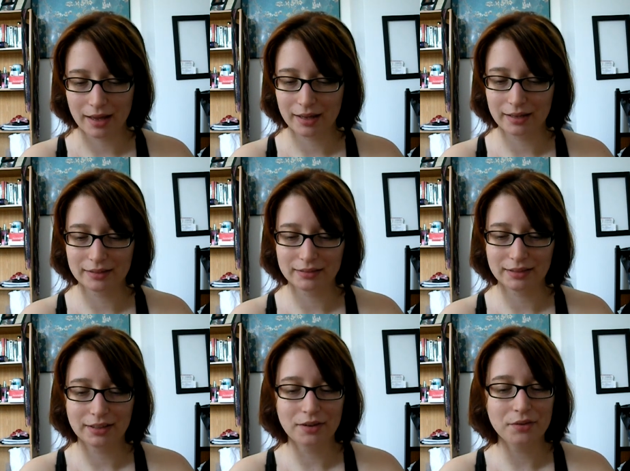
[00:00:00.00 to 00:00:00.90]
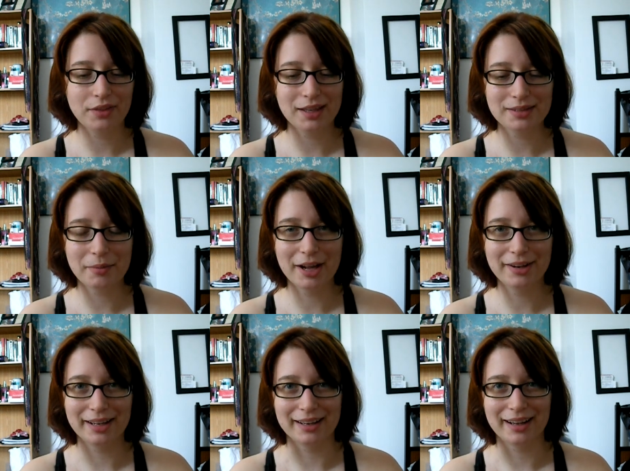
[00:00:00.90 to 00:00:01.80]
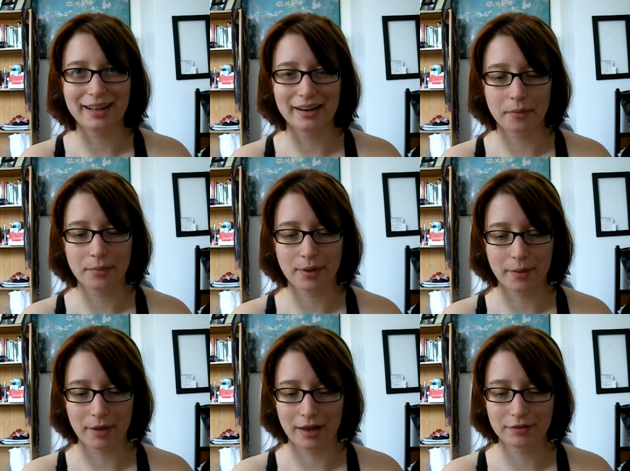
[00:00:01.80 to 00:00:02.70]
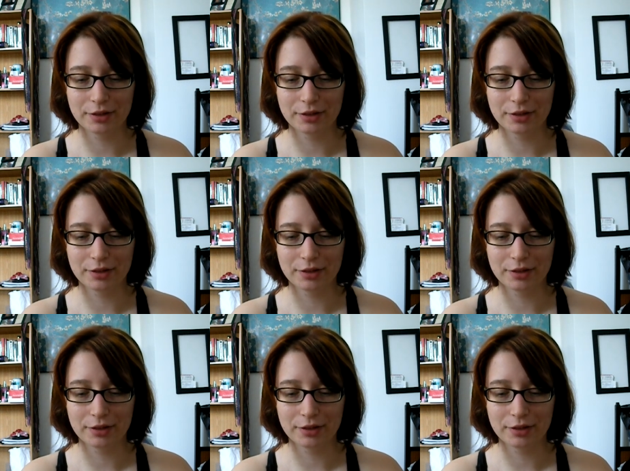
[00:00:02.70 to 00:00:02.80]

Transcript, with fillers: and you know, that's about it. And I'm I'm